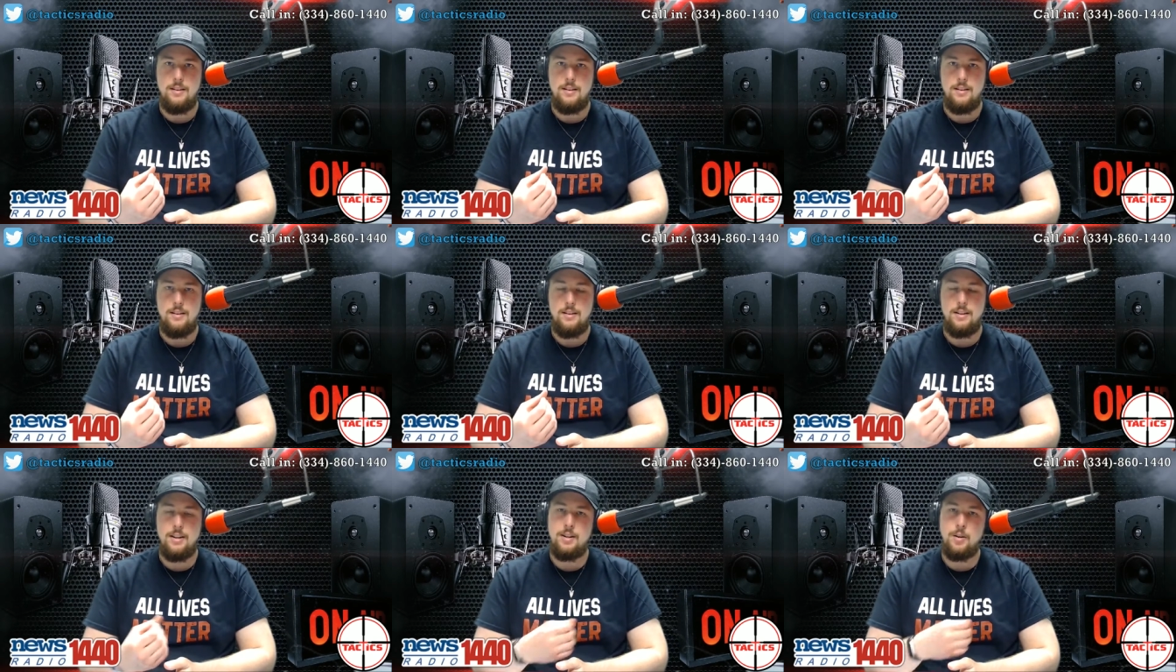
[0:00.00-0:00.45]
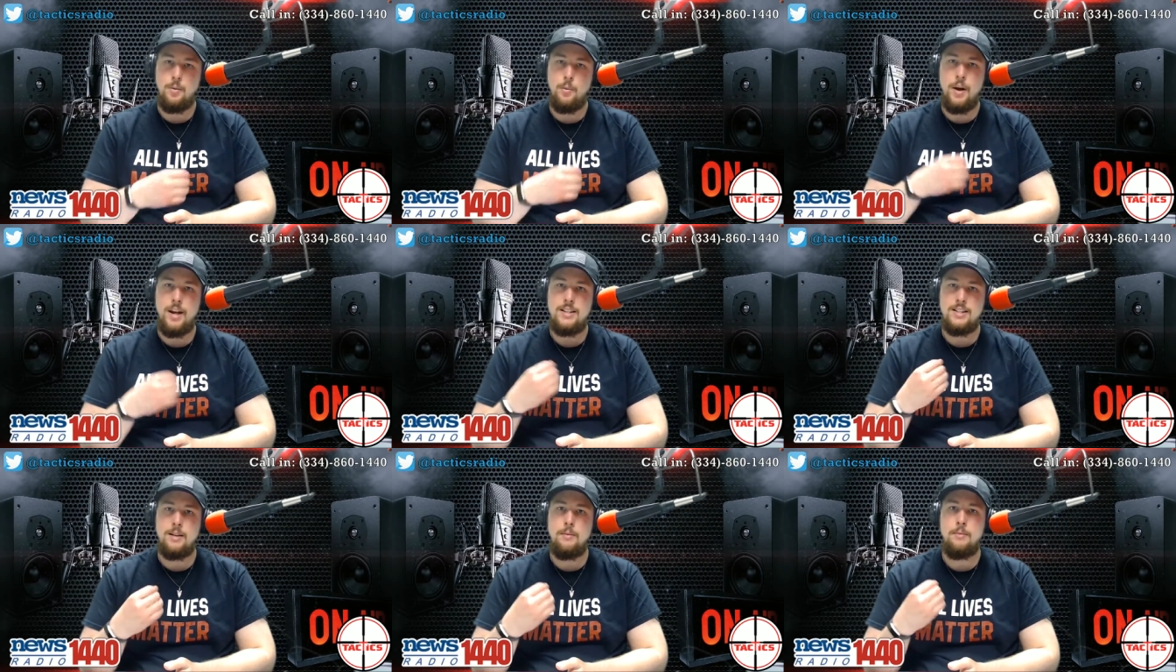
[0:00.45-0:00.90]
that the
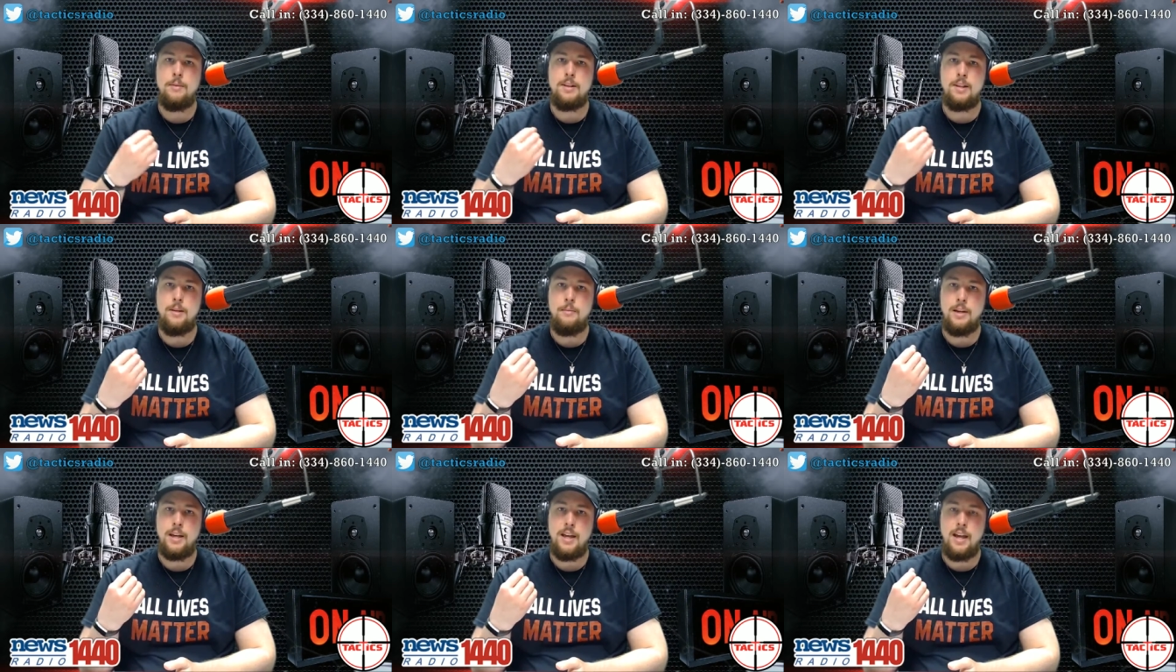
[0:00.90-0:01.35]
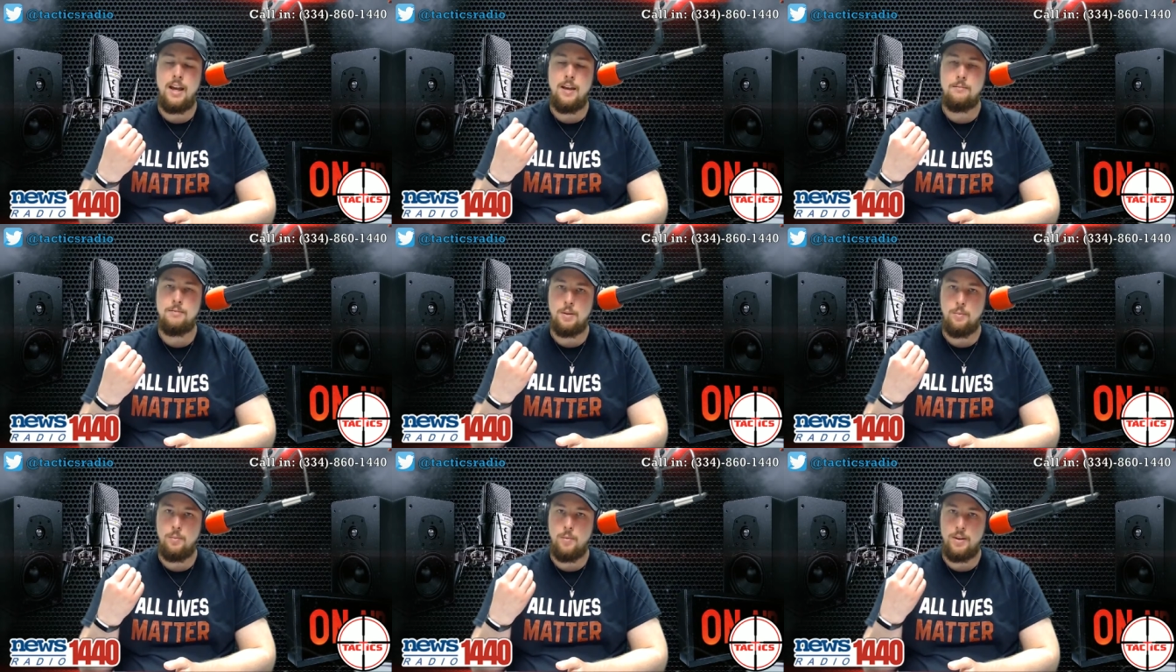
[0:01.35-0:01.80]
way Timothy
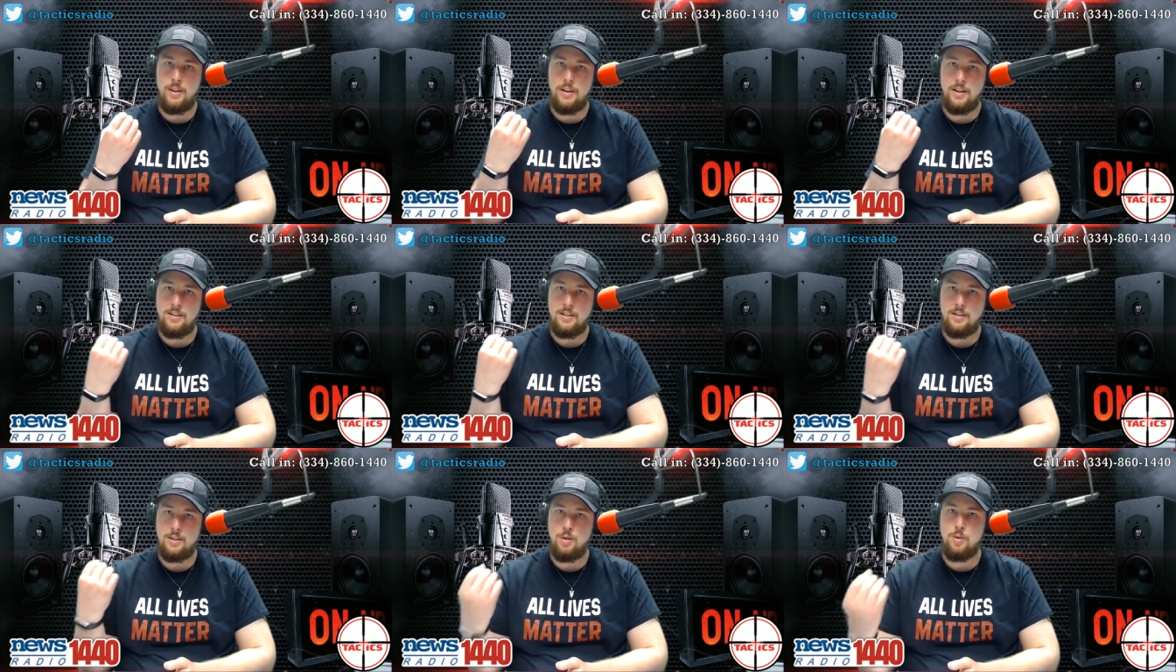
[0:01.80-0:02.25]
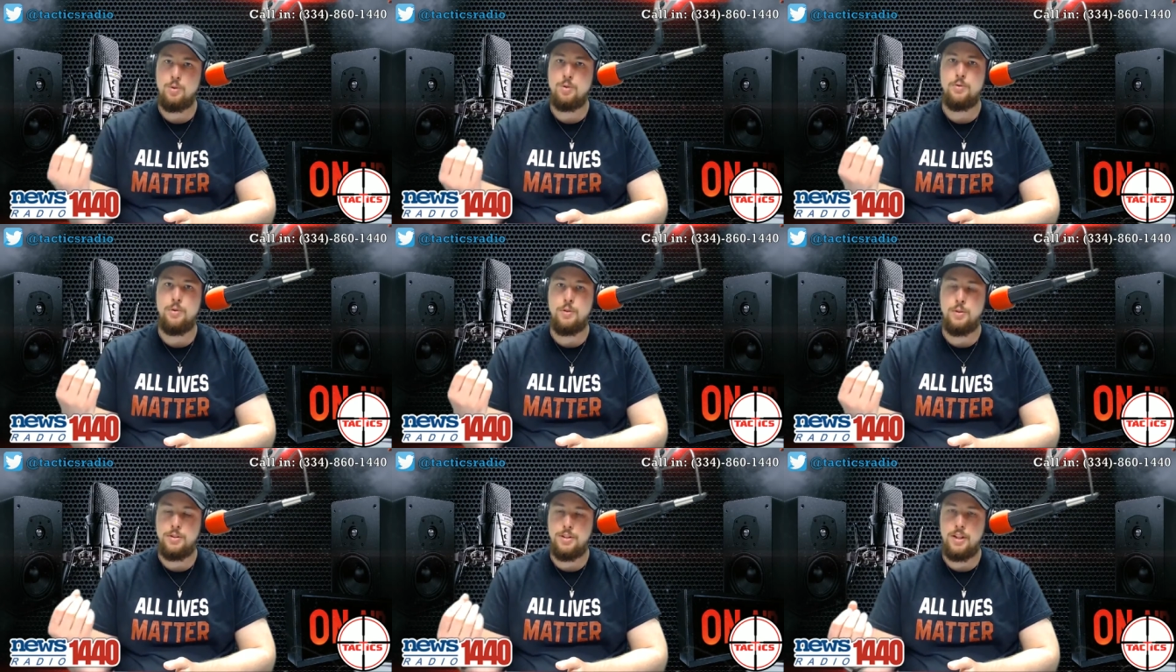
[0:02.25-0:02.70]
became someone that is
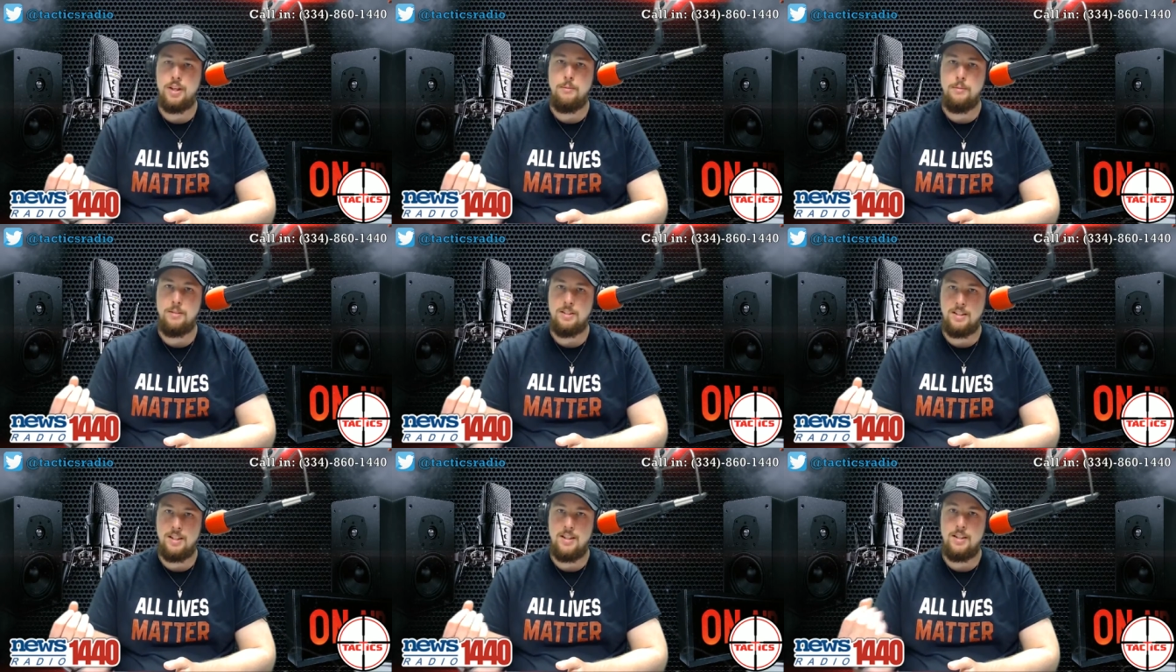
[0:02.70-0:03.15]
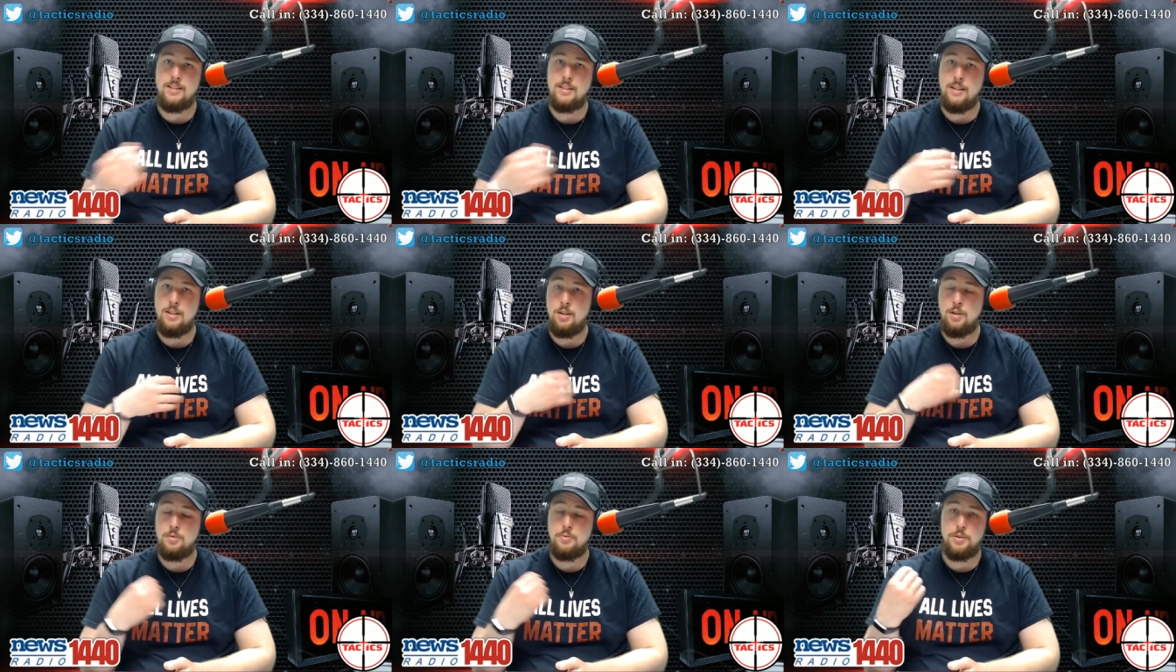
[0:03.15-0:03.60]
useful to him as he is
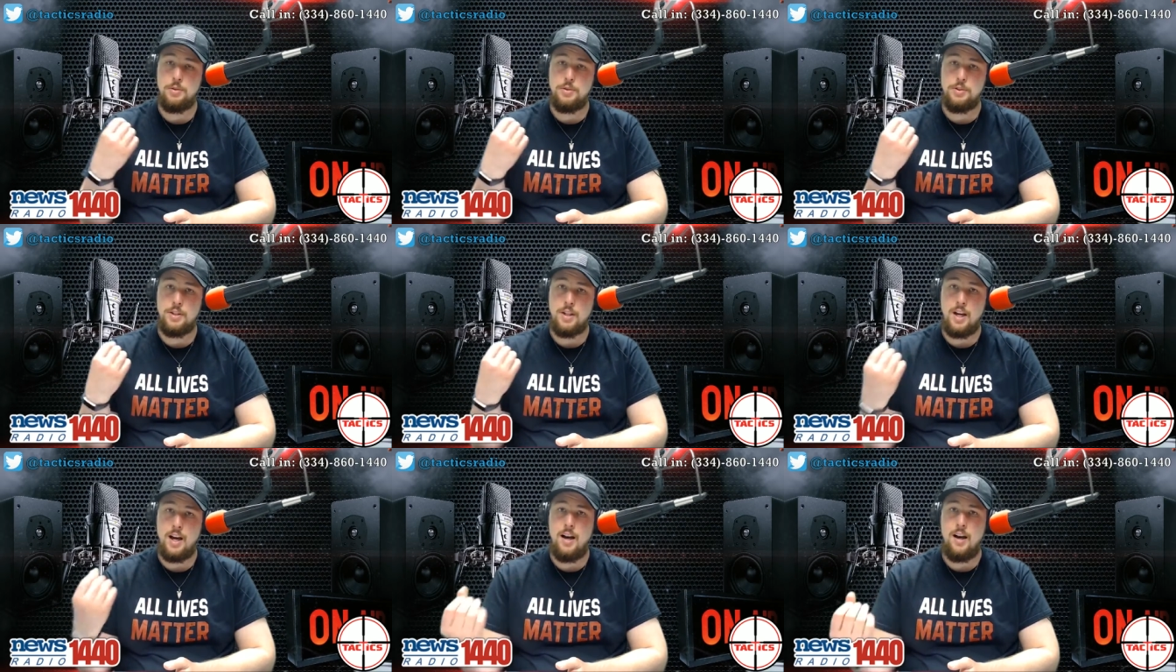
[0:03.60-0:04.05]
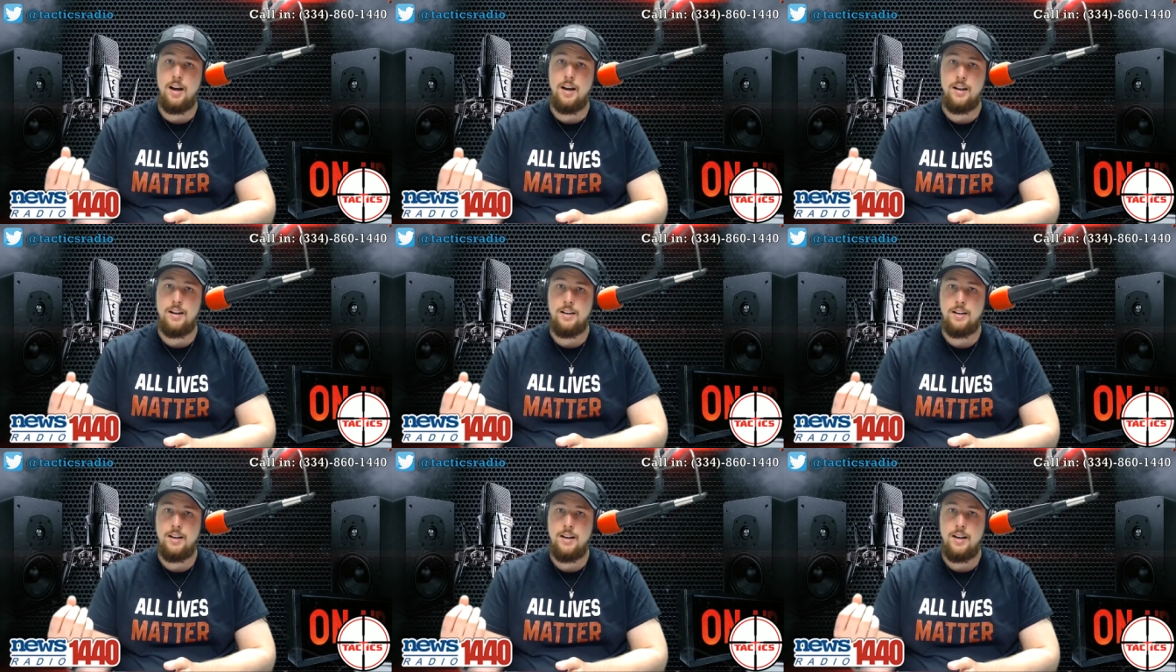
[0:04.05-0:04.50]
and useful to
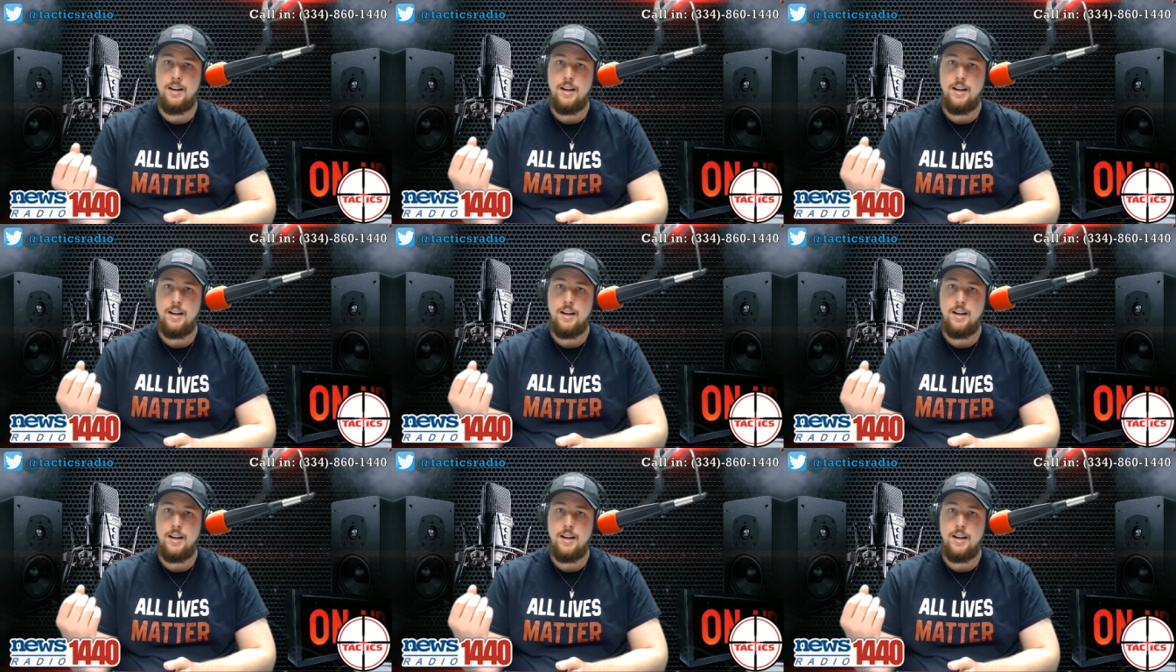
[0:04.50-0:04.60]
God